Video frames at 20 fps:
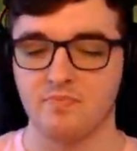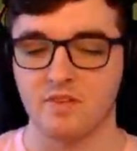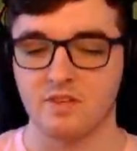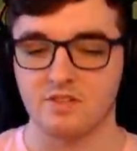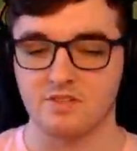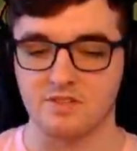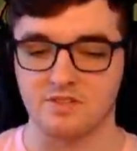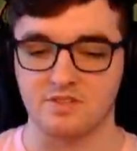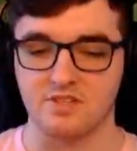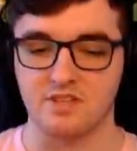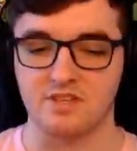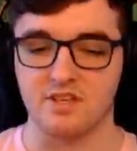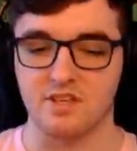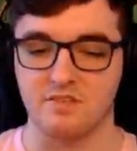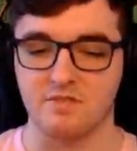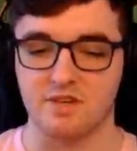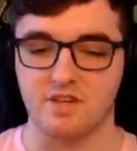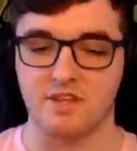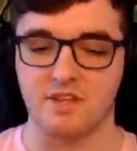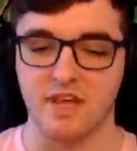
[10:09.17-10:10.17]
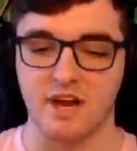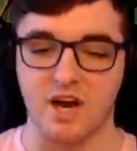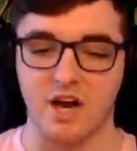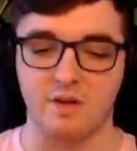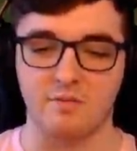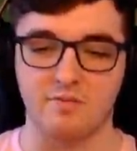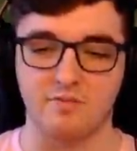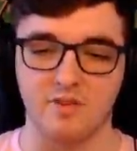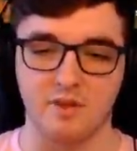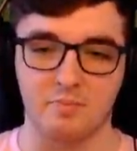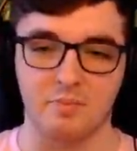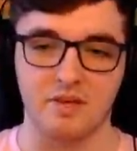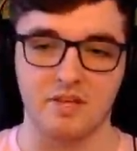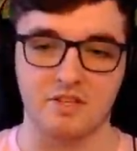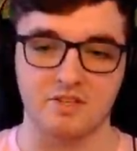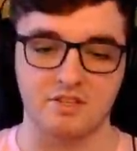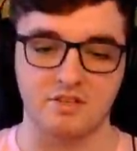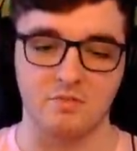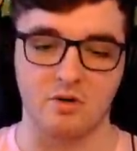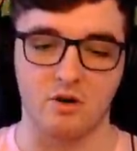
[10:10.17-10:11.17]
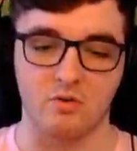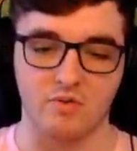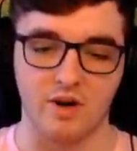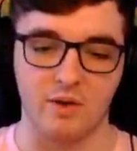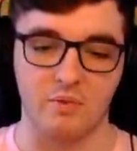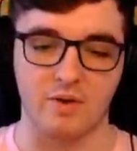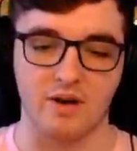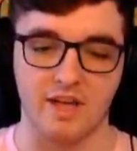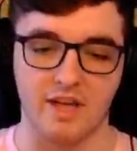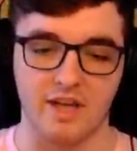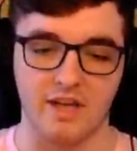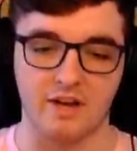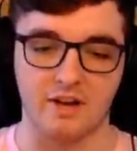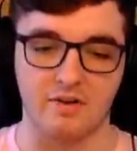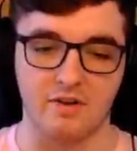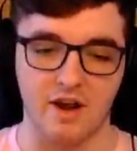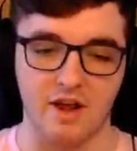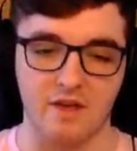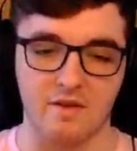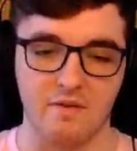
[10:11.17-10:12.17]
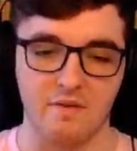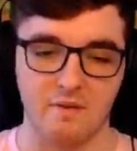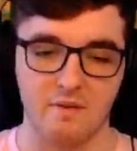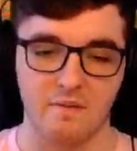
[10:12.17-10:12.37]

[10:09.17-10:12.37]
So you see, even in the air, I'm flipping into the ball right when I hit it, right?